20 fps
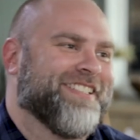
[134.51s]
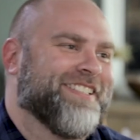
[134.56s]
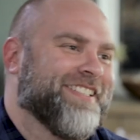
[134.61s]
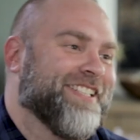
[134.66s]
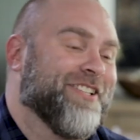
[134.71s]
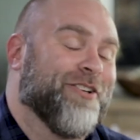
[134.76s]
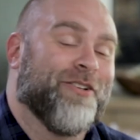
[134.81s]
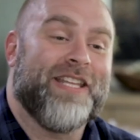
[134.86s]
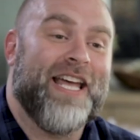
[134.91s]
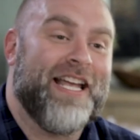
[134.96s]

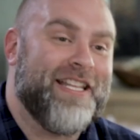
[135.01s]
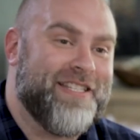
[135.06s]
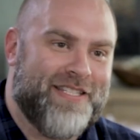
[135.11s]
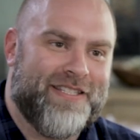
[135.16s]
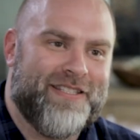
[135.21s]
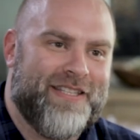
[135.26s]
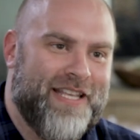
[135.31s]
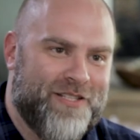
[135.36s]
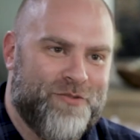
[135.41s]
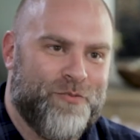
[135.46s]
you know,
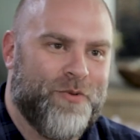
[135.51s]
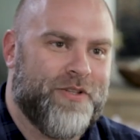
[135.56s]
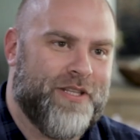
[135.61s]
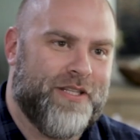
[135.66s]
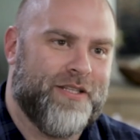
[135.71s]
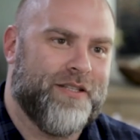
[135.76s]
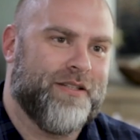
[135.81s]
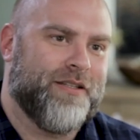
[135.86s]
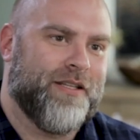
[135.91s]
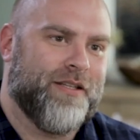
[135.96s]
that's that's what
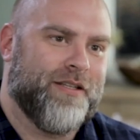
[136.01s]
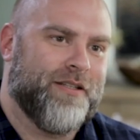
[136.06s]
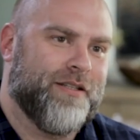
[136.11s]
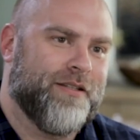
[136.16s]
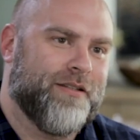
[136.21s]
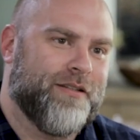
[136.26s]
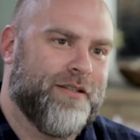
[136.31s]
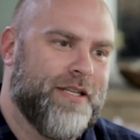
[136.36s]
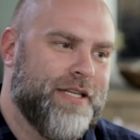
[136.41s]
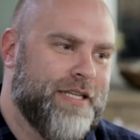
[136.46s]
the the,
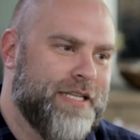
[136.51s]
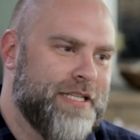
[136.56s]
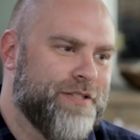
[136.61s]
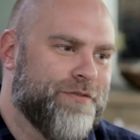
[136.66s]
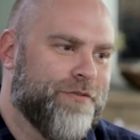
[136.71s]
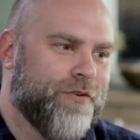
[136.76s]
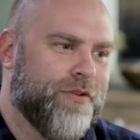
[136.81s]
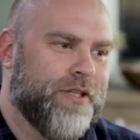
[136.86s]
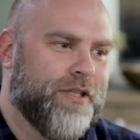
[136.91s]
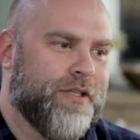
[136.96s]
the needs
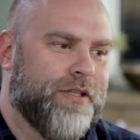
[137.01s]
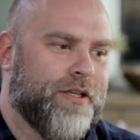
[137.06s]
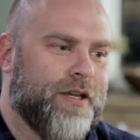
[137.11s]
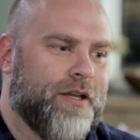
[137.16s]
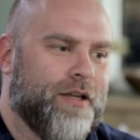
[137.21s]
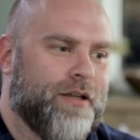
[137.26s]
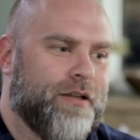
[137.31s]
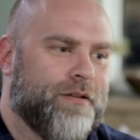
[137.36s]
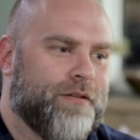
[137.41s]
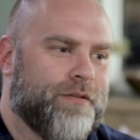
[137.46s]
for the
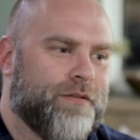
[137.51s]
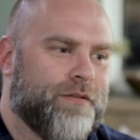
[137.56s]
uh,